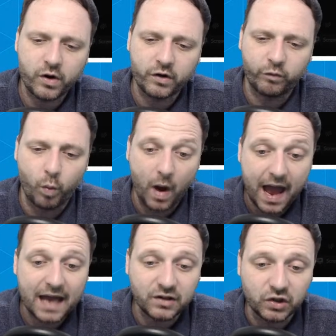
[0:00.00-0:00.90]
of
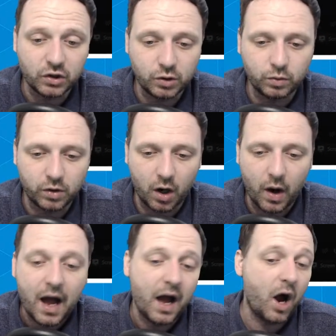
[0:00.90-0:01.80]
where do you go.
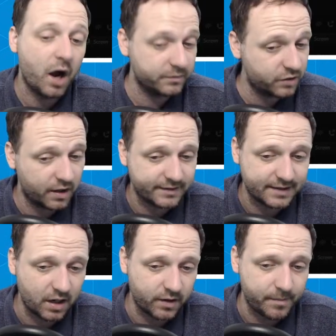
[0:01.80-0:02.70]
Armstrong, I see
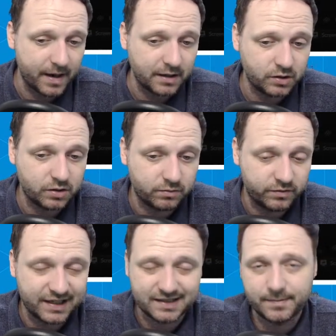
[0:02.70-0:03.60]
on the bench.
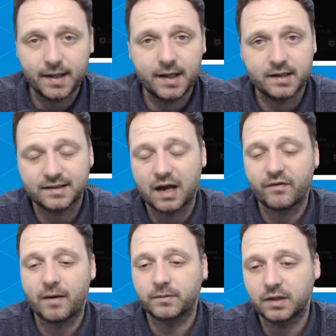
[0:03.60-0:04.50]
6 million at
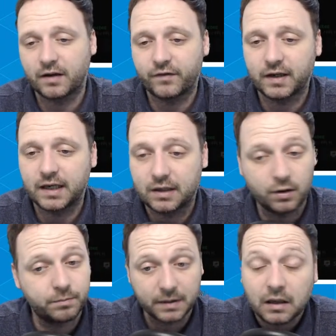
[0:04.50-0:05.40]
Southampton. I think he
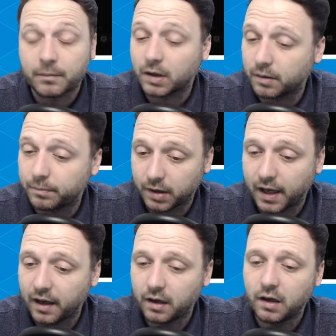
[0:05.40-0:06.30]
could become a good
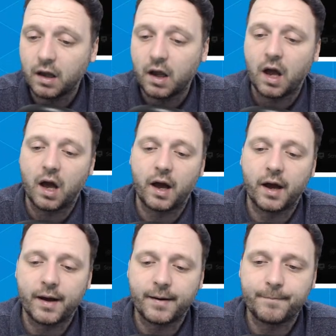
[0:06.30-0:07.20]
player.
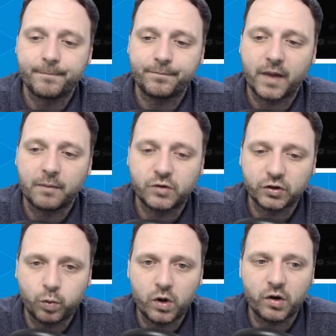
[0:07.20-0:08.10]
I'm just
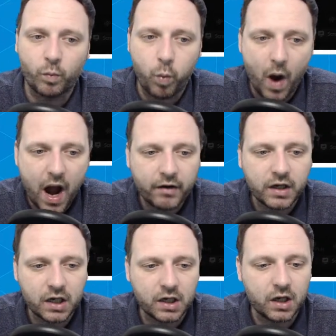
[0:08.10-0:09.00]
worried at where are you
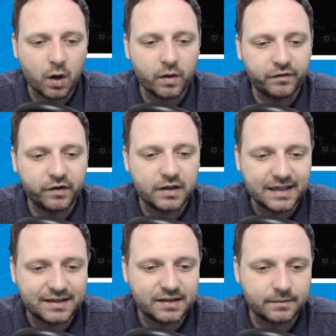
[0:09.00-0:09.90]
going to go if you
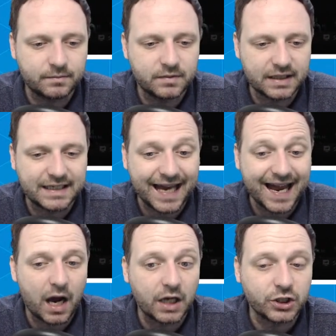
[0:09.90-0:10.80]
need to get
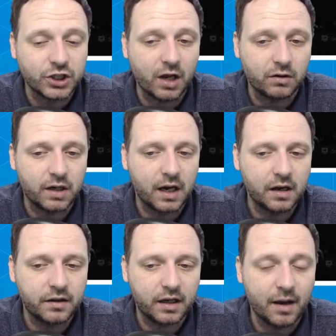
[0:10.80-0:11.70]
out of jail kind of
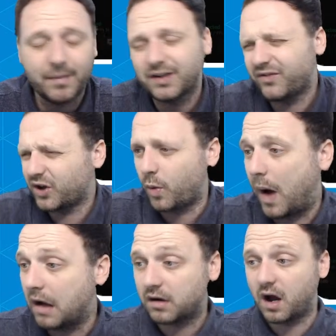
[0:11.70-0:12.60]
thing. I mean, you've got your
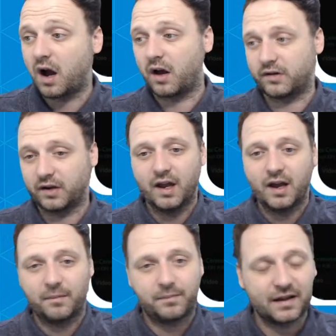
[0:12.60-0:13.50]
wild card.
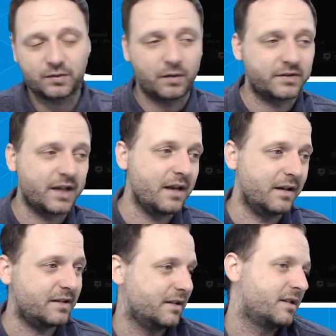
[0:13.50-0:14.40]
That's what I'm saying.
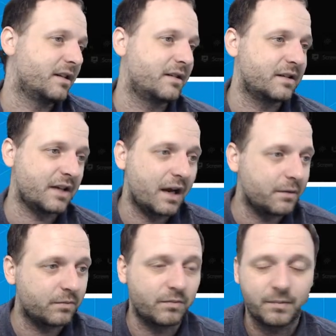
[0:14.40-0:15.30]
This is the
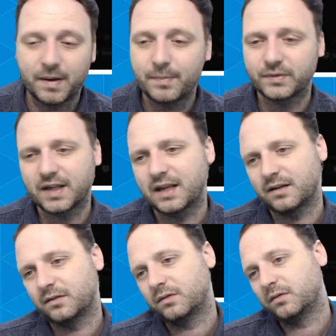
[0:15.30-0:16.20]
time. People say
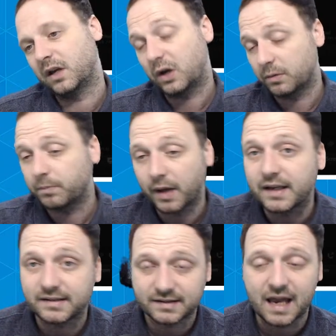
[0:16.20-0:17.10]
you can play it
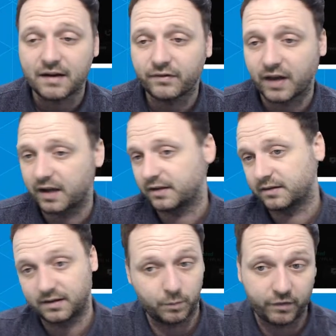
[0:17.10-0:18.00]
safe that
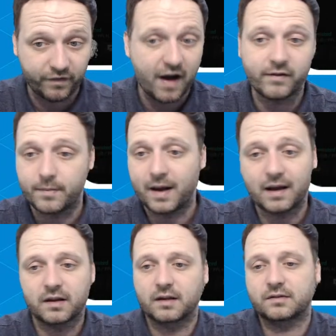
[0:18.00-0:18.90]
with 5 at the back, and
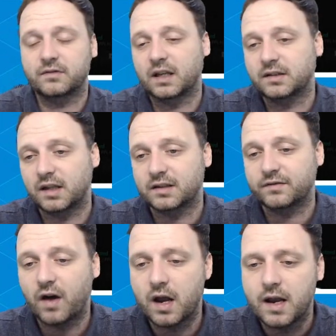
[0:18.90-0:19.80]
that's
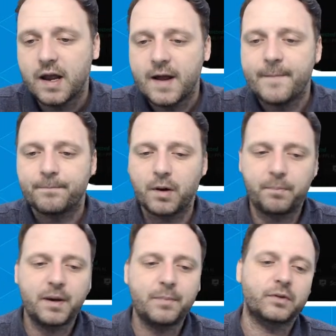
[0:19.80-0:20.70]
fine. But
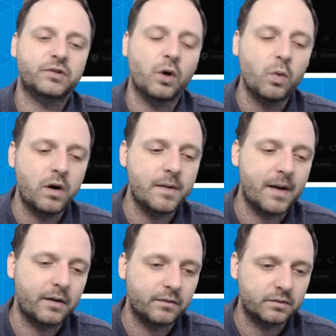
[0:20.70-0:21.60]
people are so worried
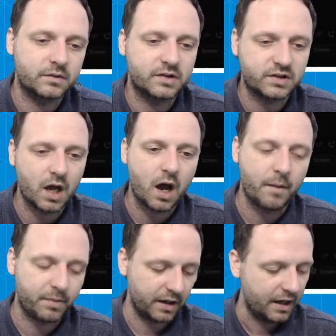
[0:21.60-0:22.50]
about the start.
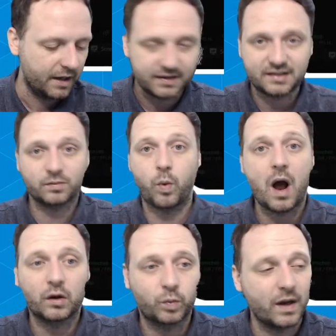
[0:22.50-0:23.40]
But this is
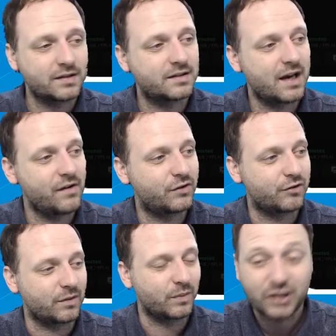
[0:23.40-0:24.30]
Wild West territory.
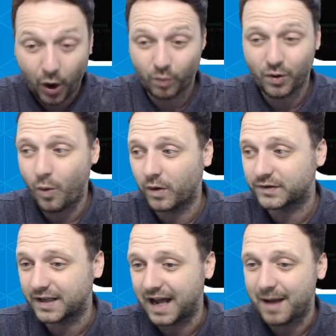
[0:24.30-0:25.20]
We don't know what's
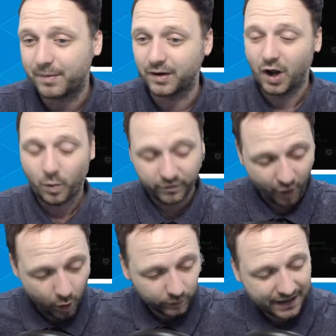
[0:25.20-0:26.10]
going to happen. We've
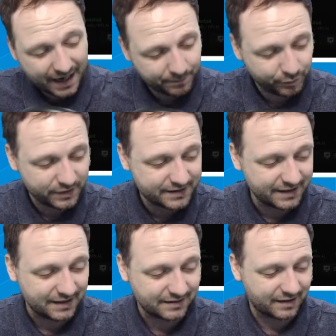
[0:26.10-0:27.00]
only had
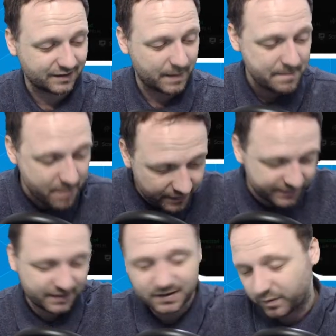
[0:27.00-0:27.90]
preseason. It's been months
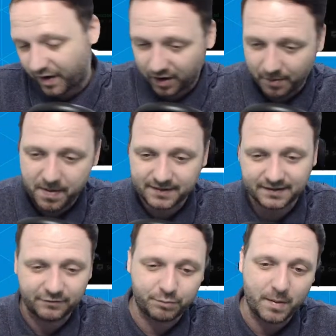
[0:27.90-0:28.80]
since we've had
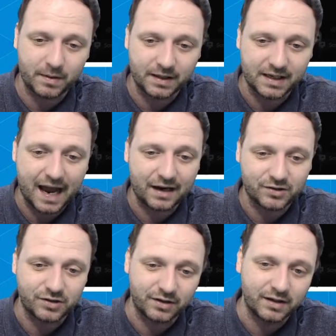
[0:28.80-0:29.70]
competitive Premier League
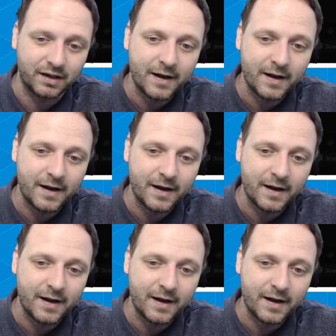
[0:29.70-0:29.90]
action.